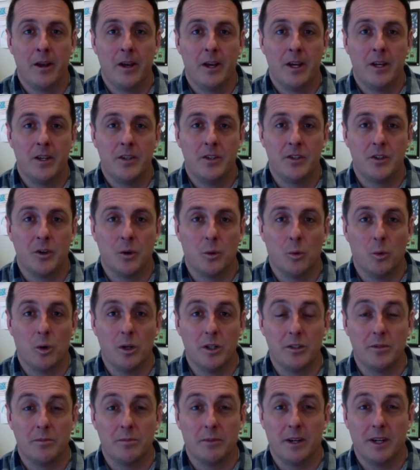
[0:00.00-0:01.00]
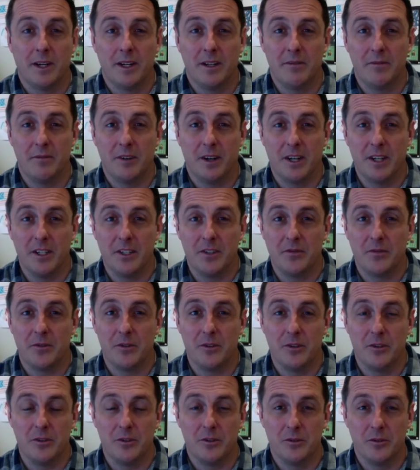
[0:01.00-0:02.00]
So what's my advice for
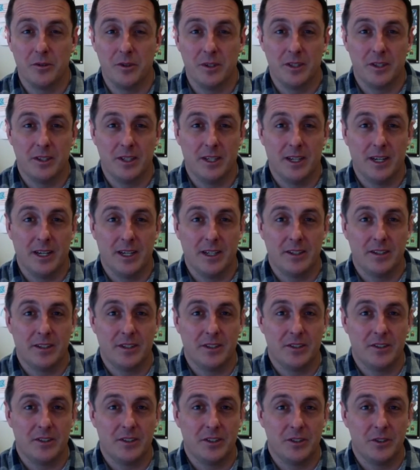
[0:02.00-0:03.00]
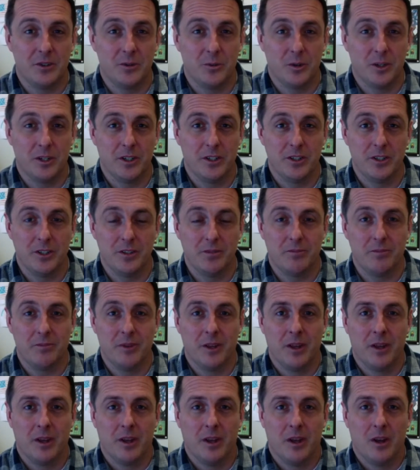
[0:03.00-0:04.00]
you in that situation?
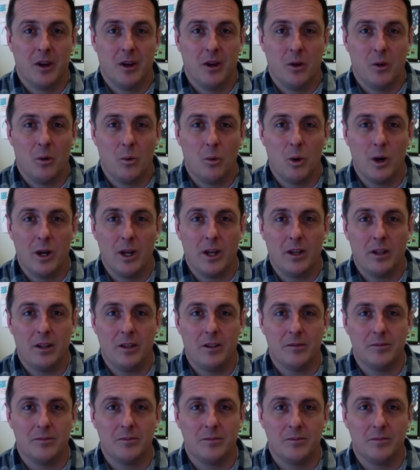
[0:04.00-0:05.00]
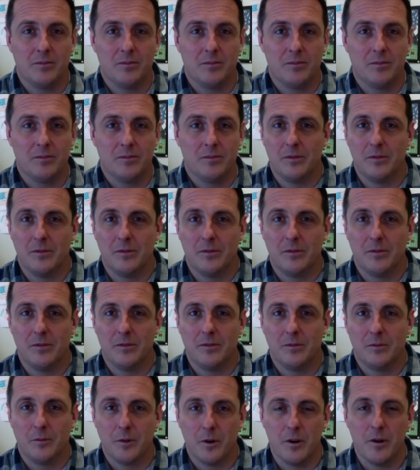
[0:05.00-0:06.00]
Well,
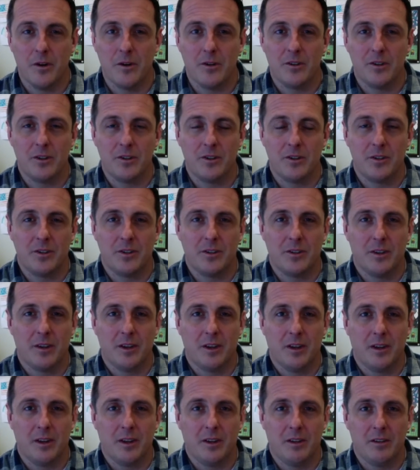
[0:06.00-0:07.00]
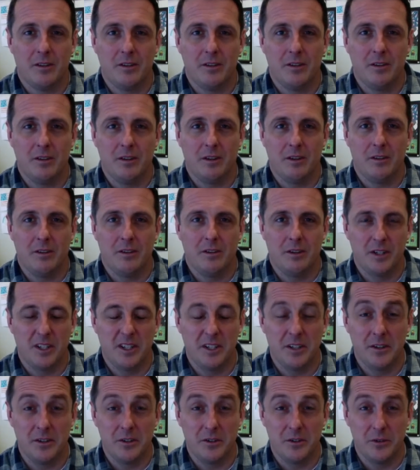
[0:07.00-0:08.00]
first, you need
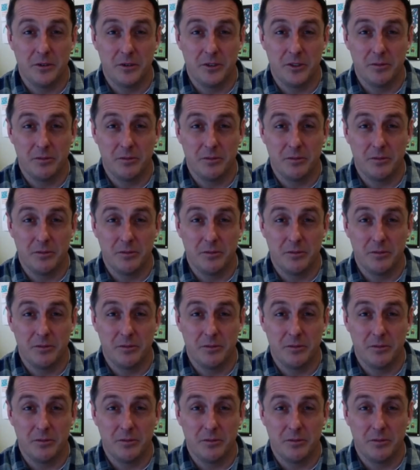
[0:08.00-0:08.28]
to do some